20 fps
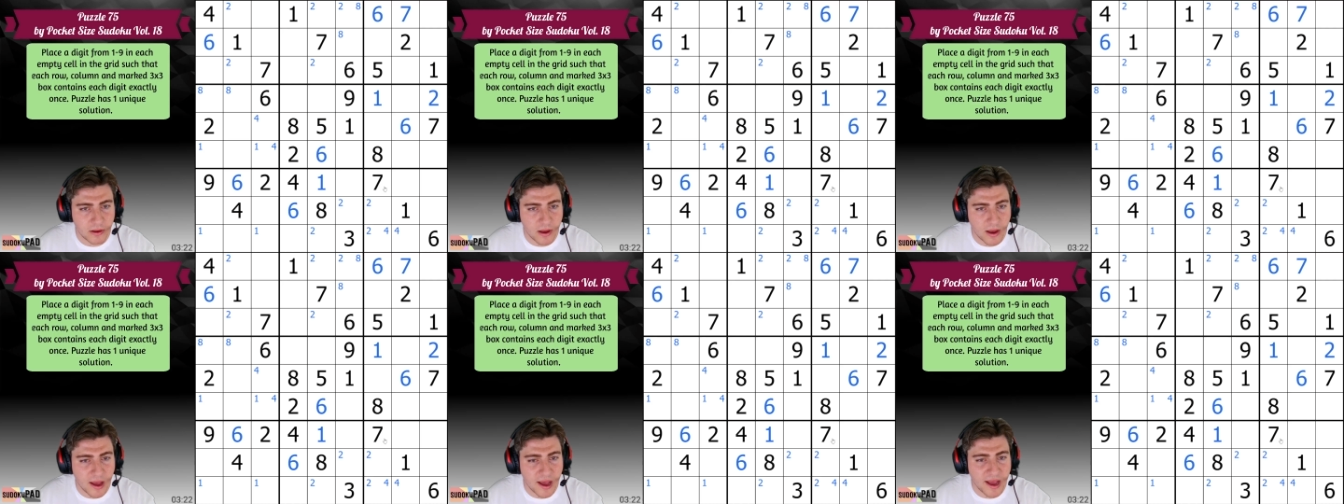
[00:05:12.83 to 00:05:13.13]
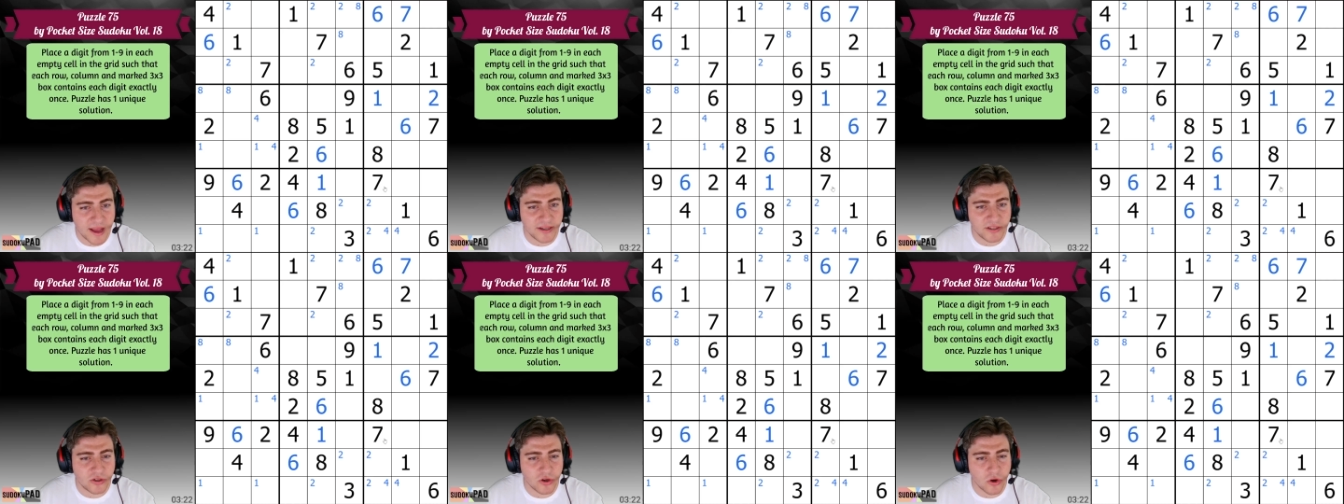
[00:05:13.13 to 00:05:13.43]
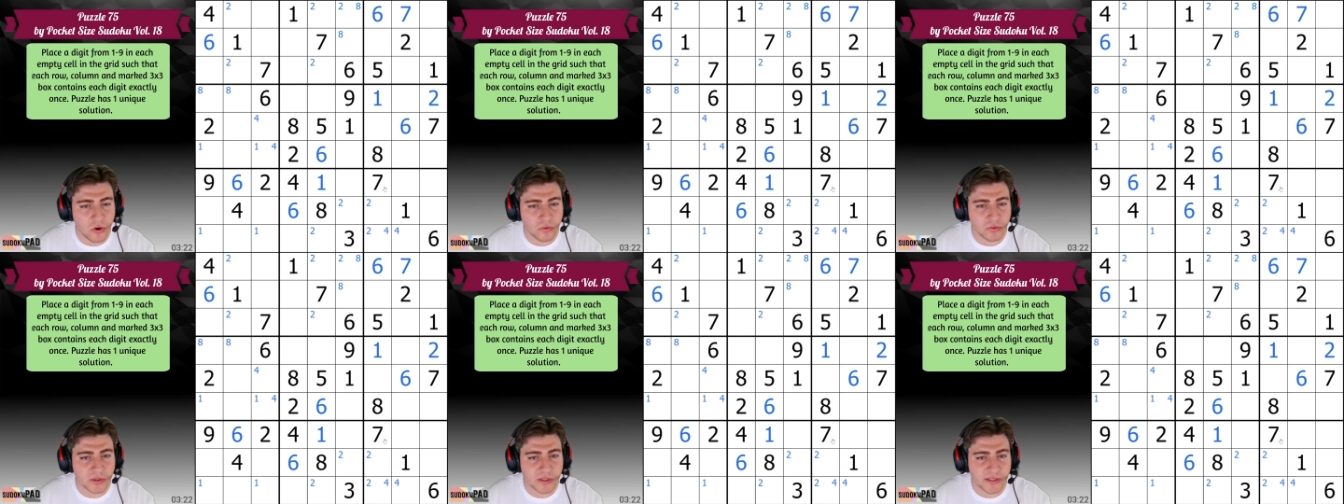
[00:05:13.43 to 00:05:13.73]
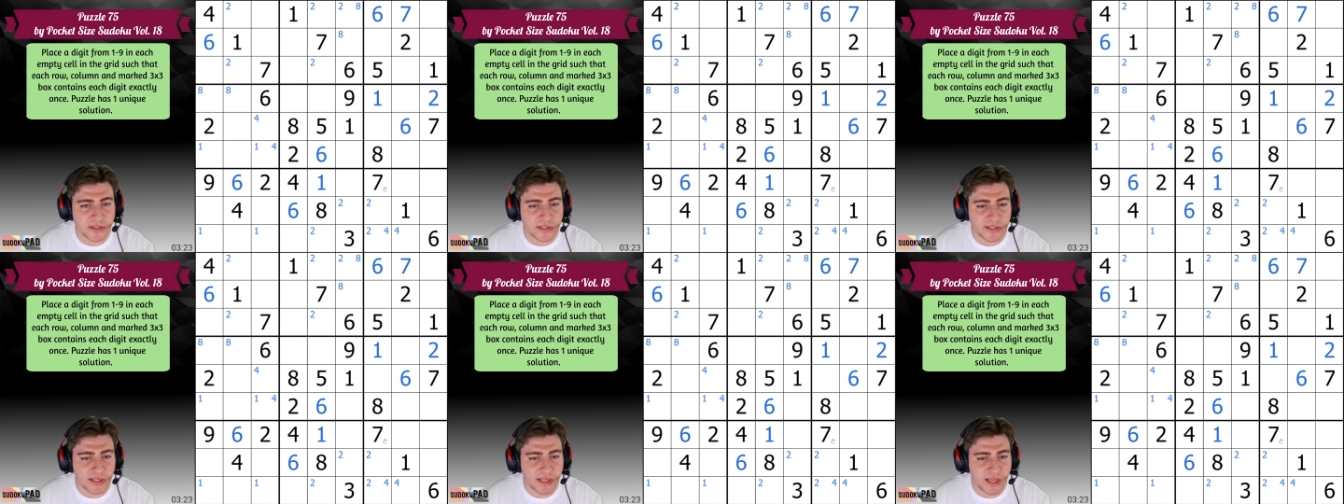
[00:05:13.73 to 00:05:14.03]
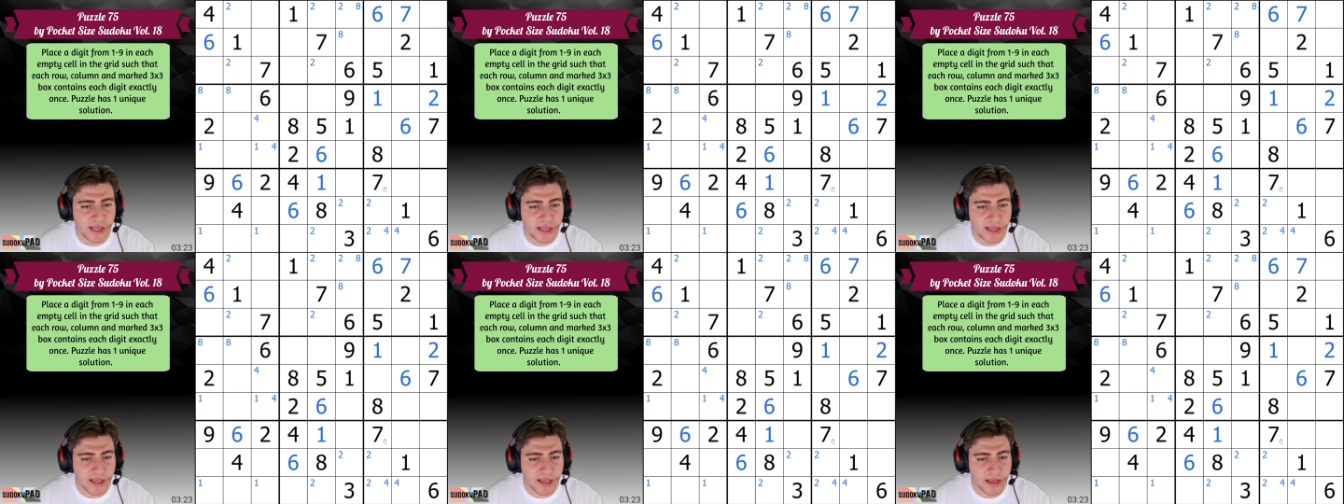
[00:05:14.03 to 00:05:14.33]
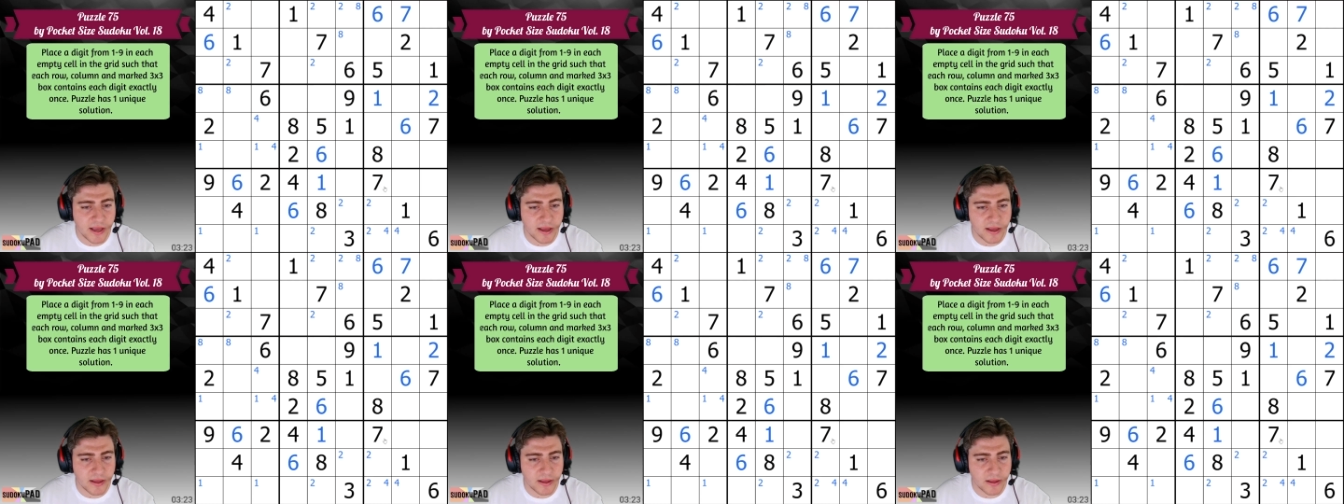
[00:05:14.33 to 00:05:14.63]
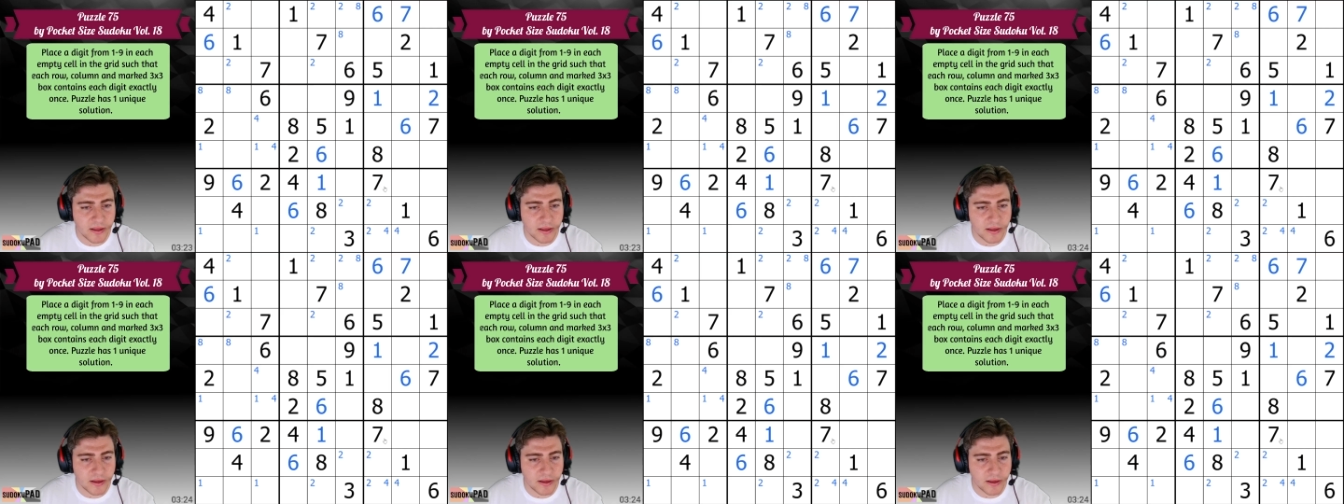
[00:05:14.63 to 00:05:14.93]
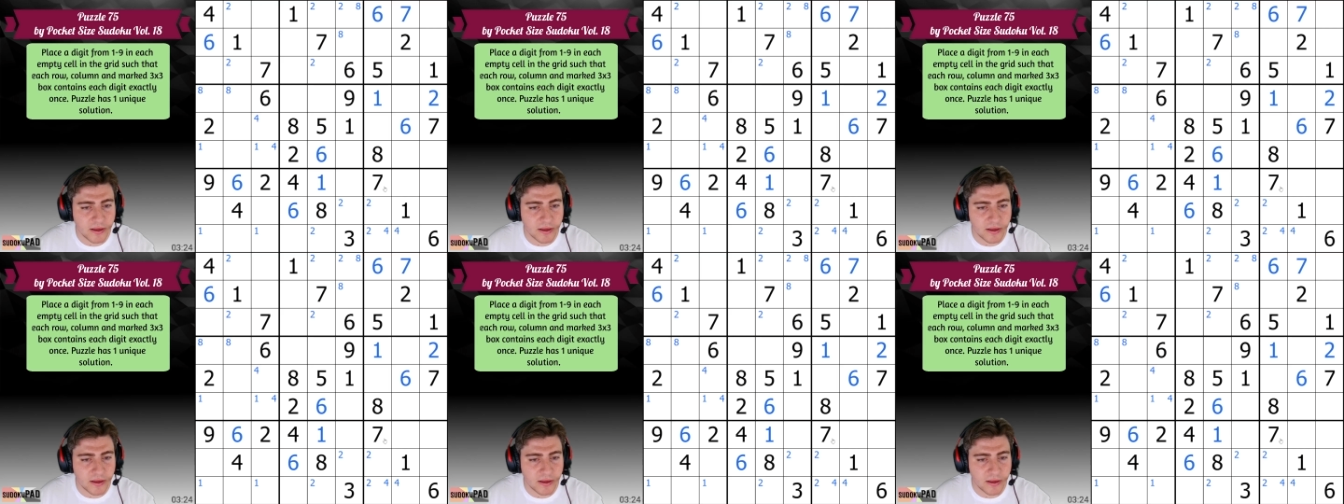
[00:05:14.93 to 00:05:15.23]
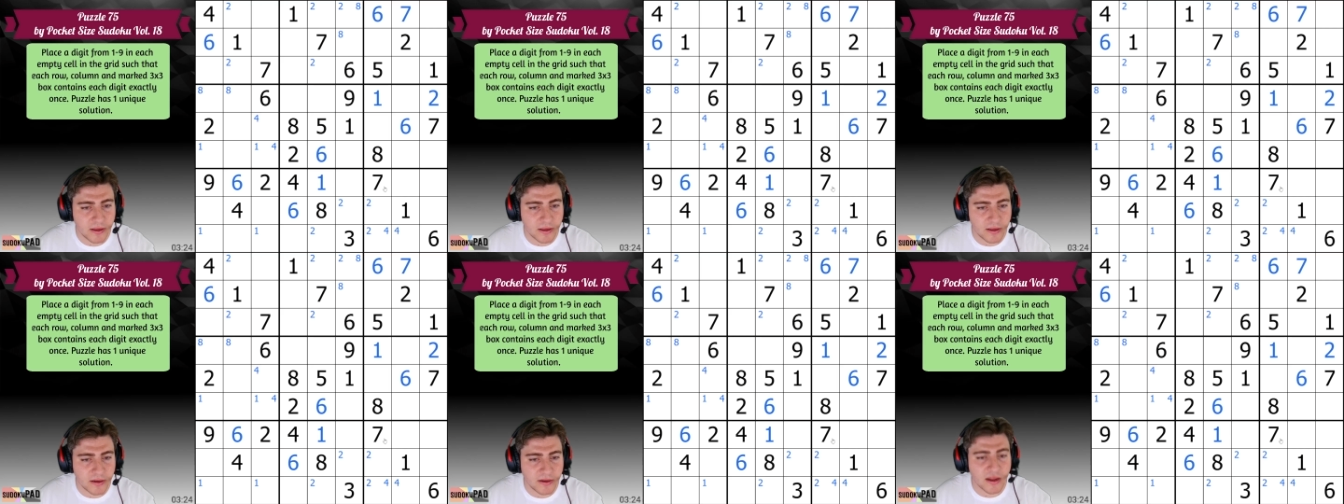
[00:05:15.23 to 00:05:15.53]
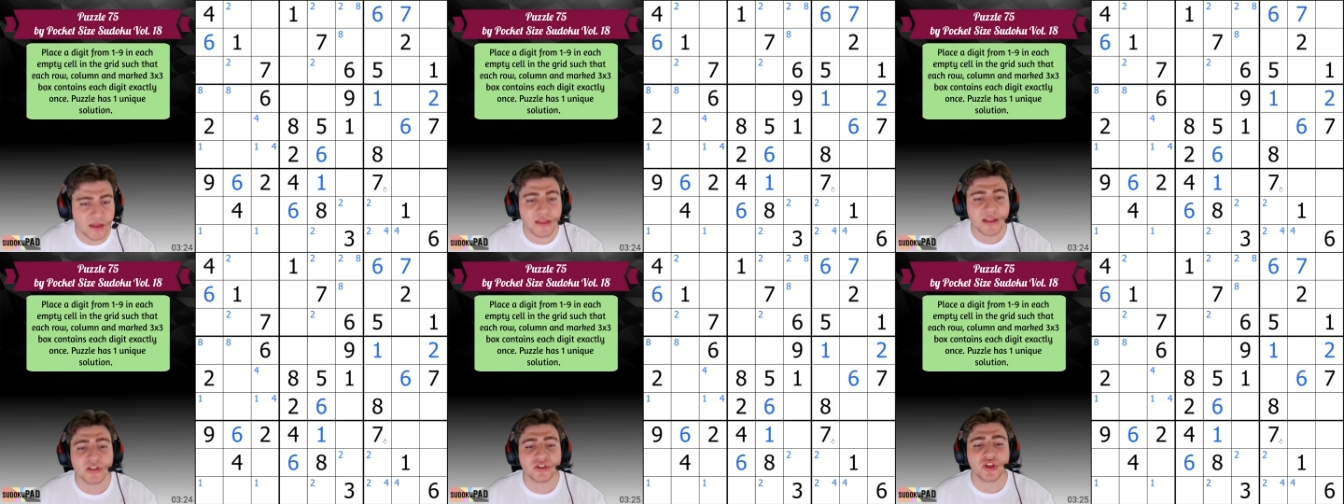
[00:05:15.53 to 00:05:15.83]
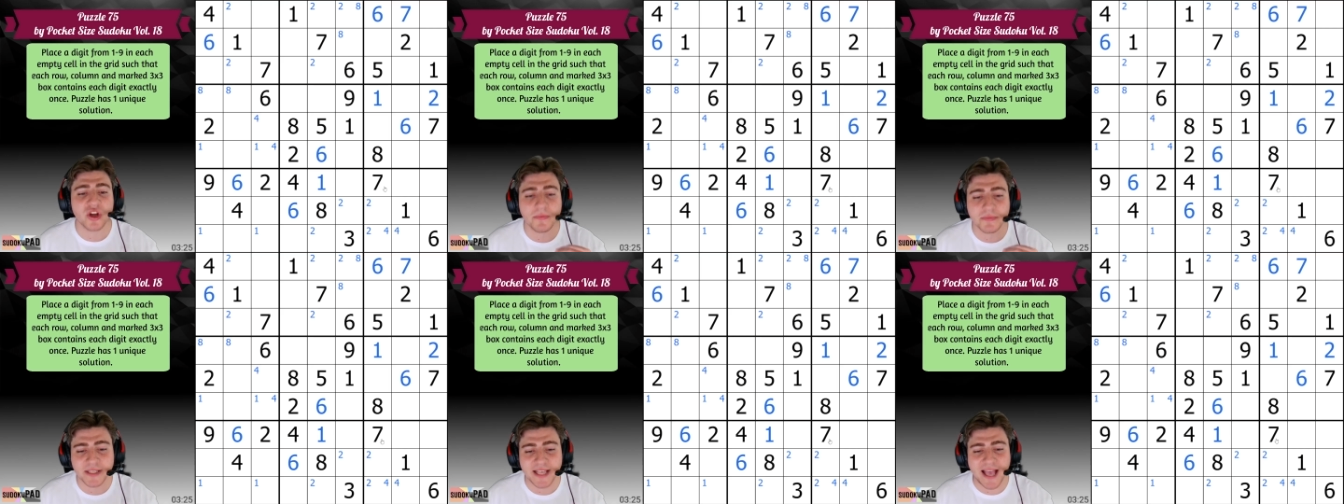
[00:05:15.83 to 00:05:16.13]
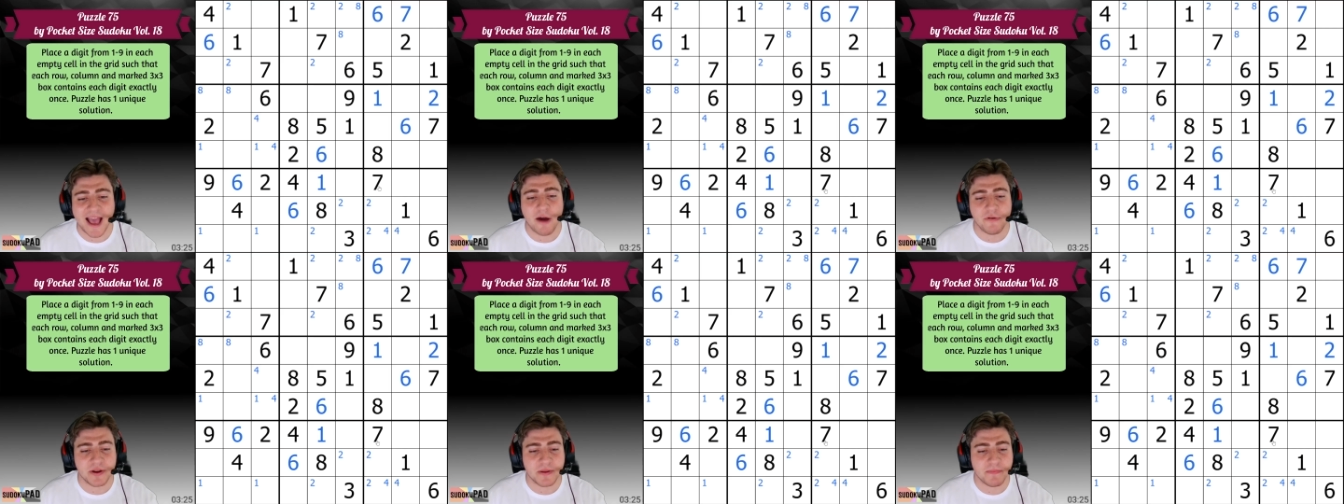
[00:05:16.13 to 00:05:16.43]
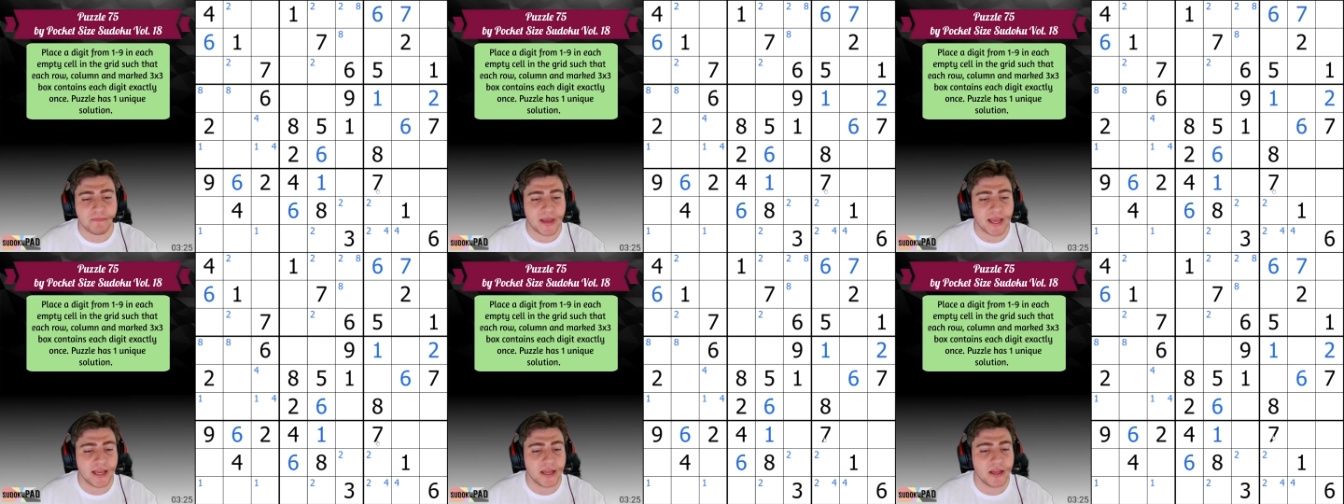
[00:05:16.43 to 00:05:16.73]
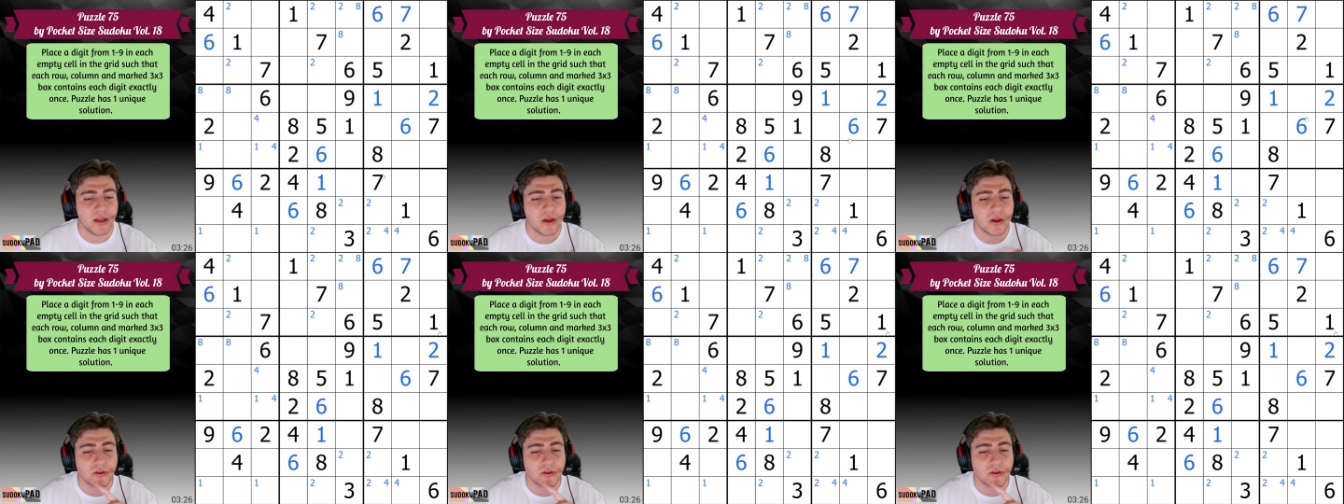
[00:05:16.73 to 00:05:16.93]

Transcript: I don't see, nothing jumps out at me.